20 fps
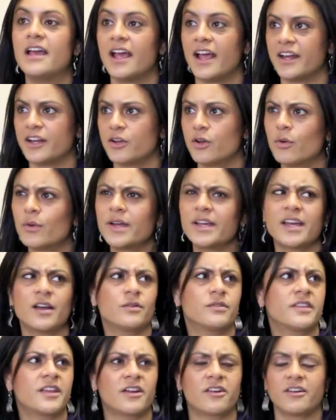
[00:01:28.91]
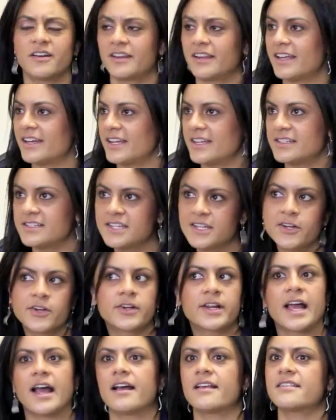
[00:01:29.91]
and going out there and getting tear
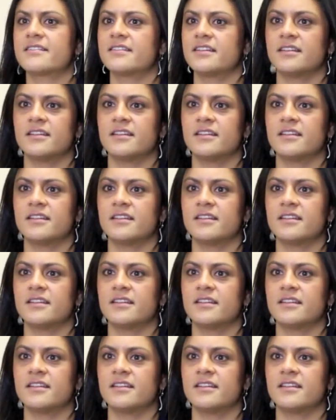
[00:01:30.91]
gassed